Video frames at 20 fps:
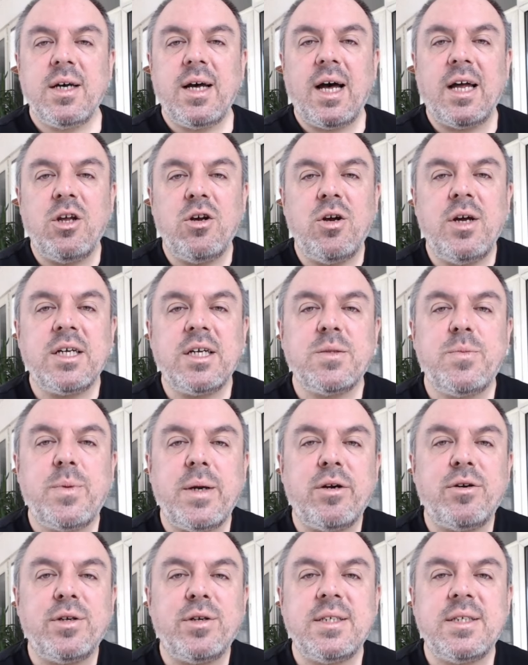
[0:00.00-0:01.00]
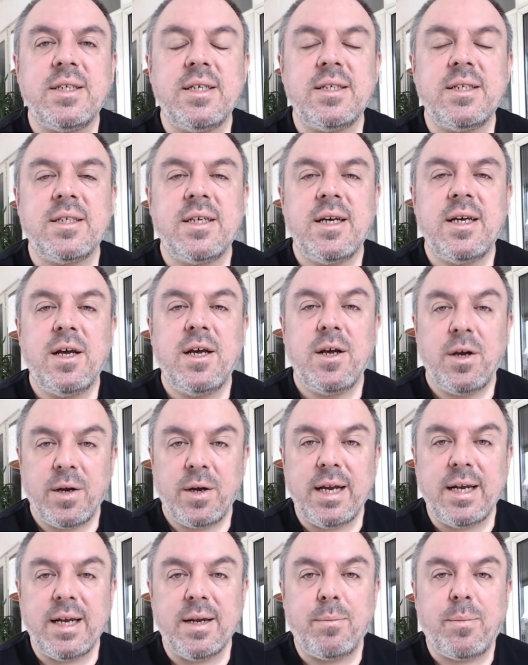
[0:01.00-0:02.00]
and her experiences
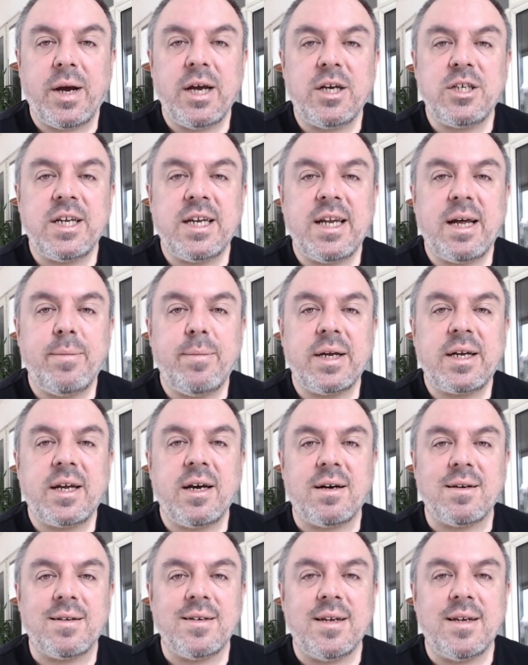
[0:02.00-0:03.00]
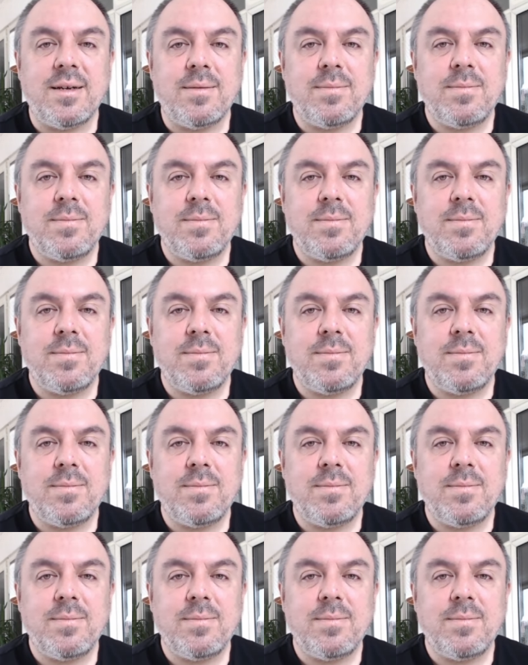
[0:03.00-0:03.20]
in biodynamic gardening.